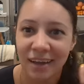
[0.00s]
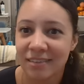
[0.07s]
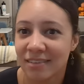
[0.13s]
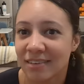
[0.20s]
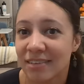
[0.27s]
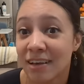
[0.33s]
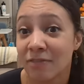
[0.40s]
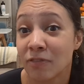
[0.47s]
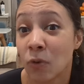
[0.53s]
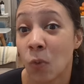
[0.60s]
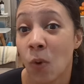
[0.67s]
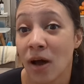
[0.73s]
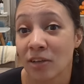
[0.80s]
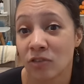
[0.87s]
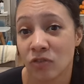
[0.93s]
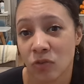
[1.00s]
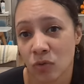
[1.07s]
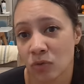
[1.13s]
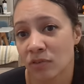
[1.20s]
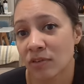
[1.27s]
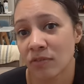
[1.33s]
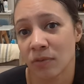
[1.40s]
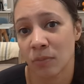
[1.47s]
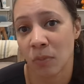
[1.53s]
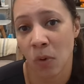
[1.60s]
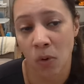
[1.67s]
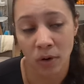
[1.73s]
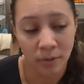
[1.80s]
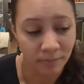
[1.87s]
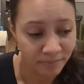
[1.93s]
I tend to have to watch those even
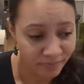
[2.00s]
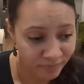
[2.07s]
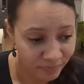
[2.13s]
more.